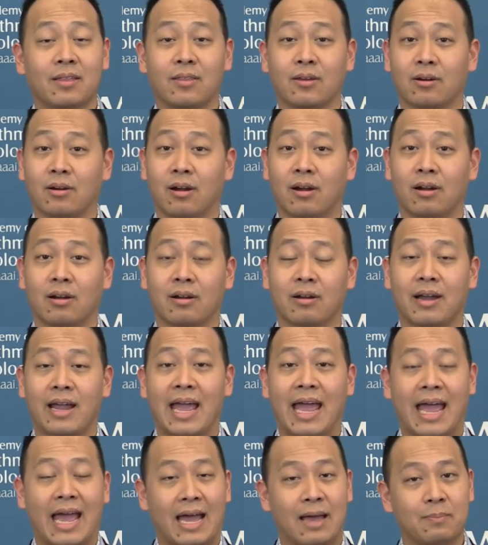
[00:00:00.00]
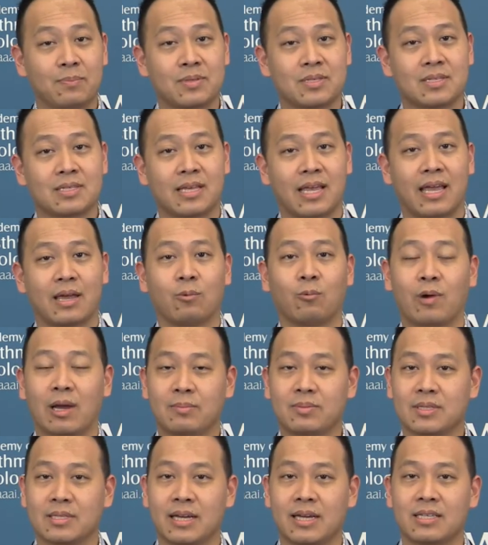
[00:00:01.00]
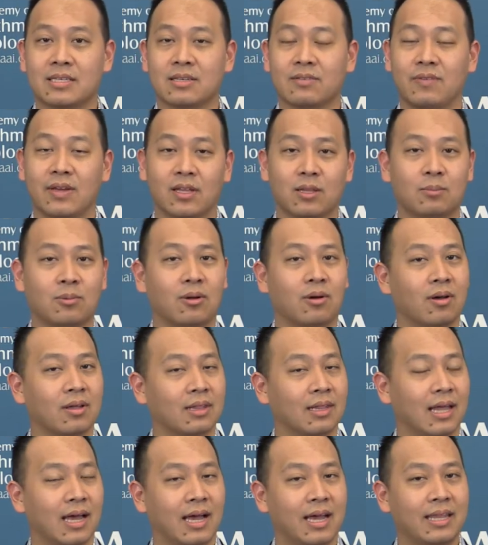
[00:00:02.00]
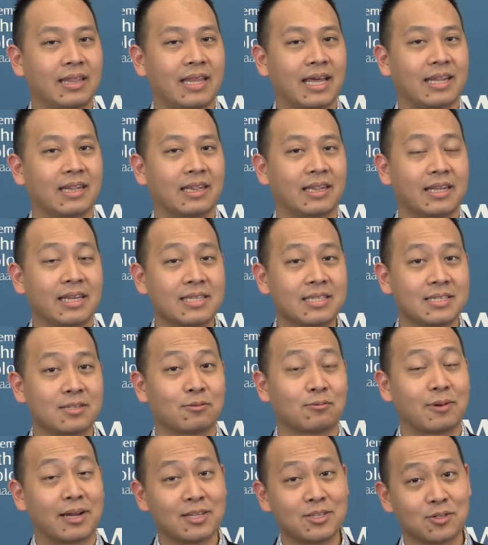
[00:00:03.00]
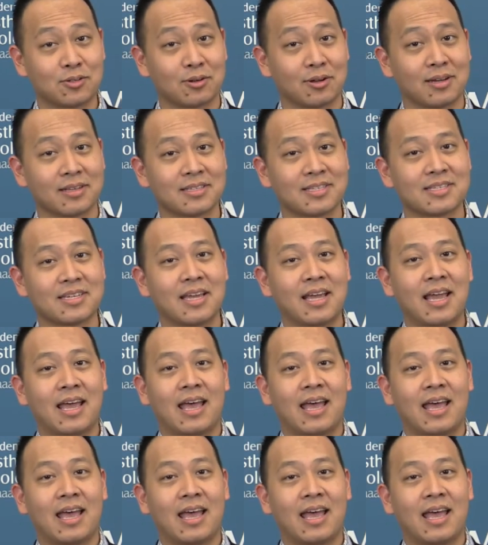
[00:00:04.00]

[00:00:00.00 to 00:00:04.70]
There are apps and websites available online that list restaurants